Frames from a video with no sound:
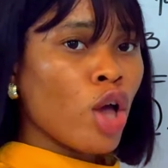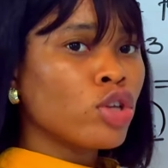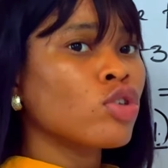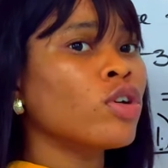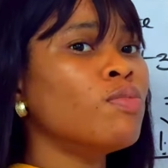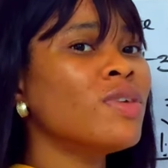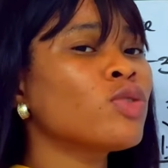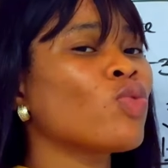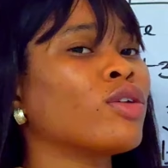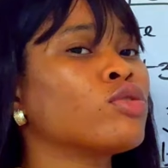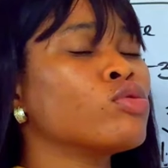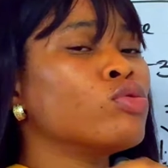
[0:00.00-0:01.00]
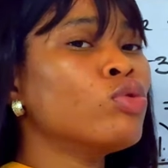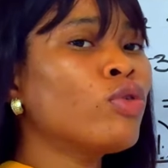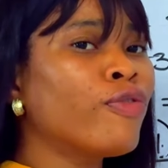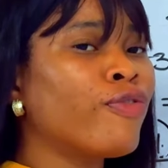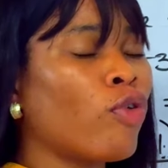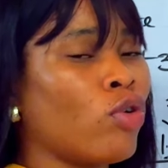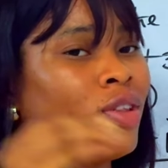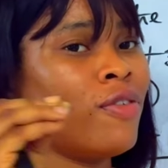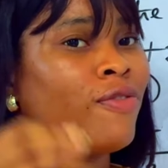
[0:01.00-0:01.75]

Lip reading: So it means we have to look for the